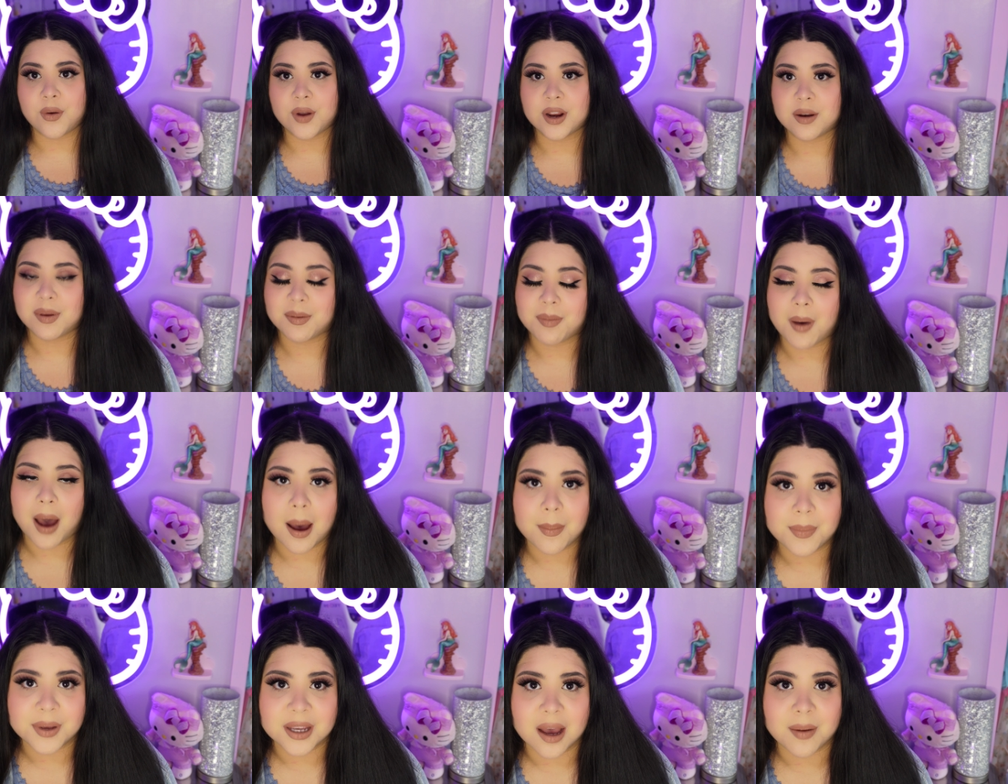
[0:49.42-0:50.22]
going to be
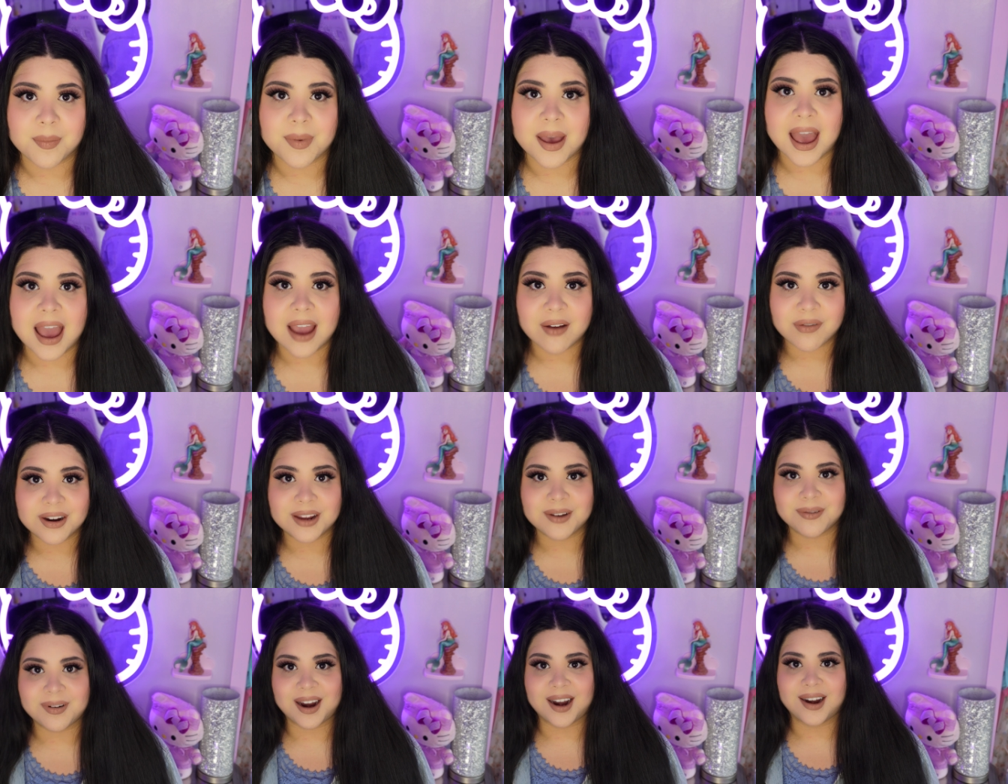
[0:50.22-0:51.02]
popping up
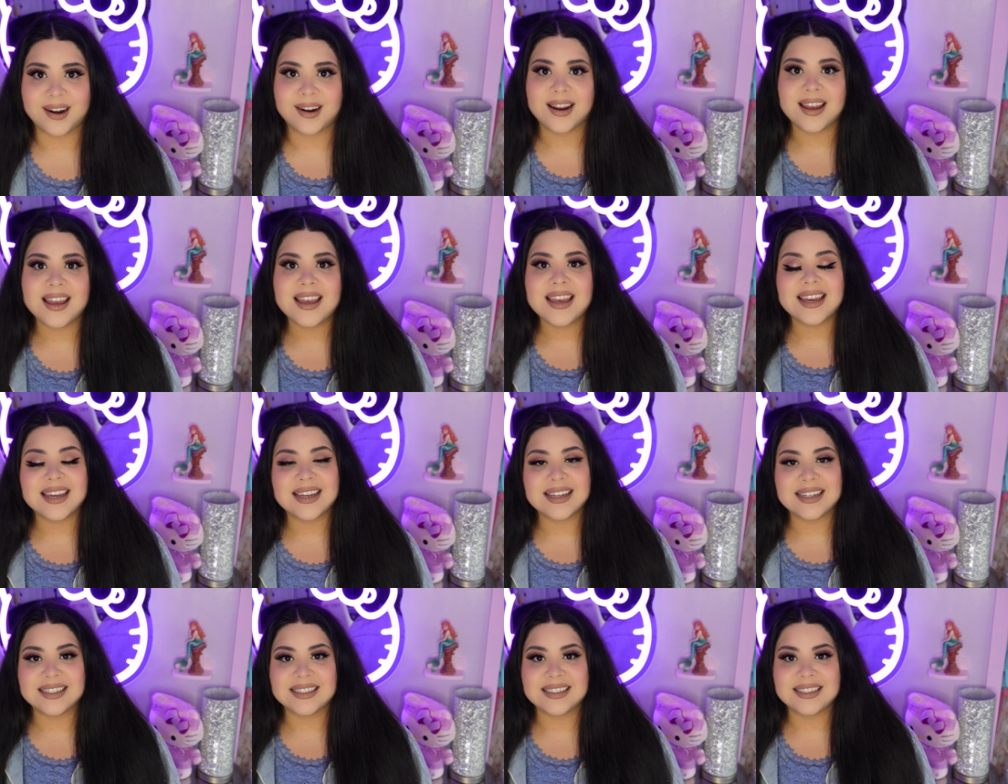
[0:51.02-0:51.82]
everywhere
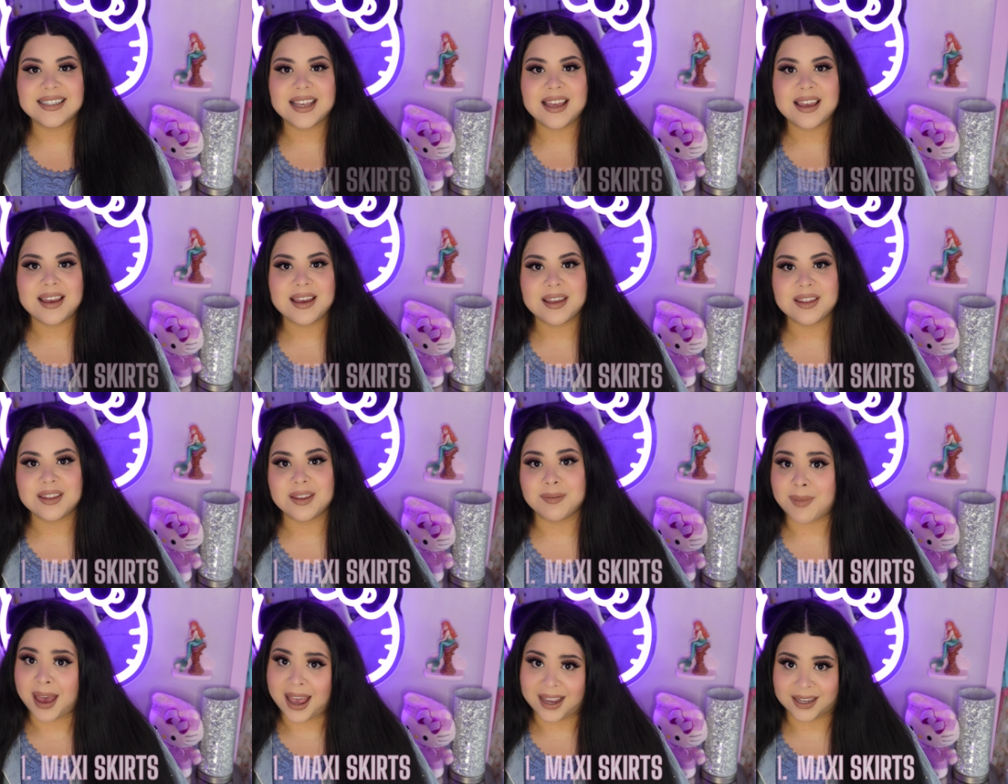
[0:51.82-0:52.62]
is
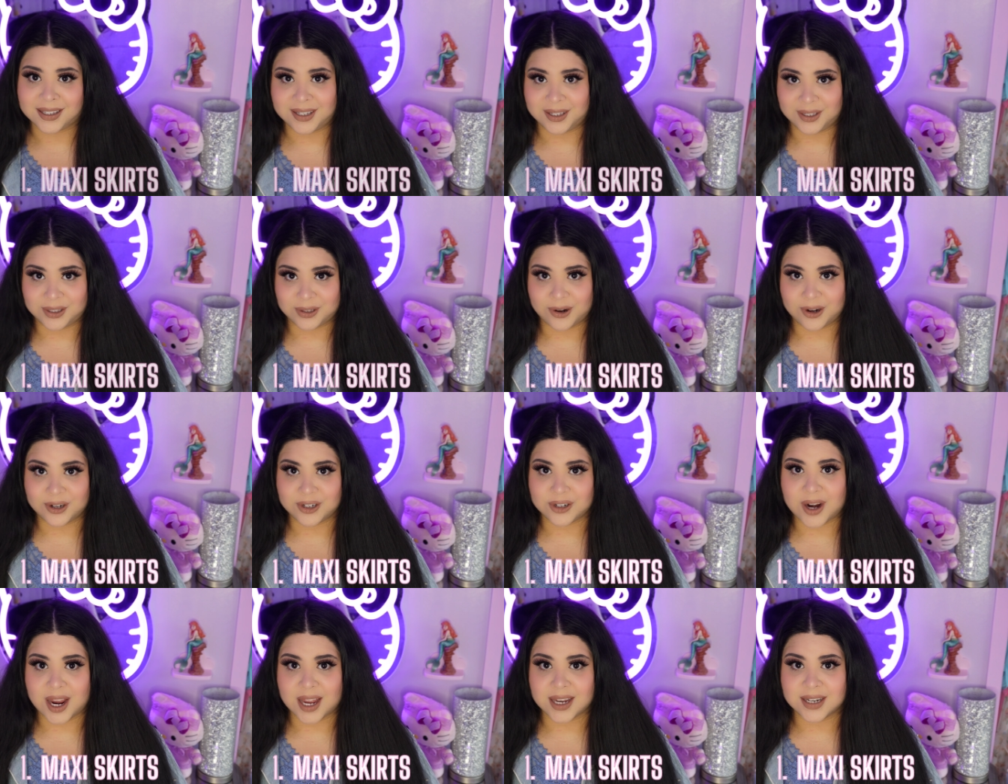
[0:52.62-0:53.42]
the maxi skirt
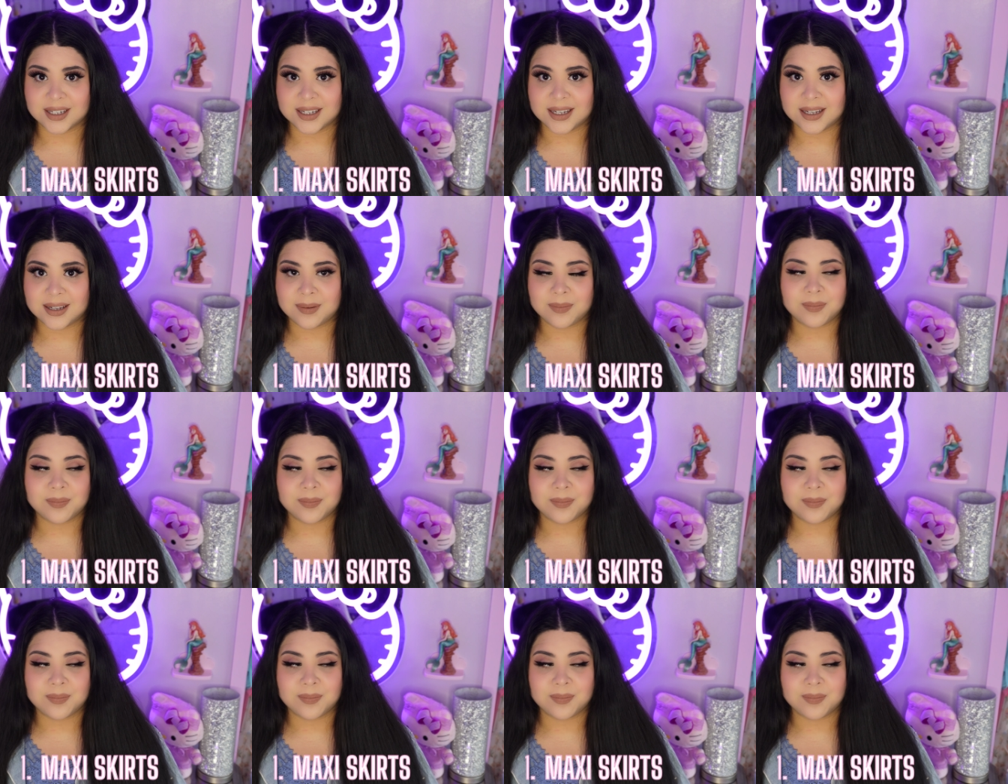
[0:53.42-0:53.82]
trend.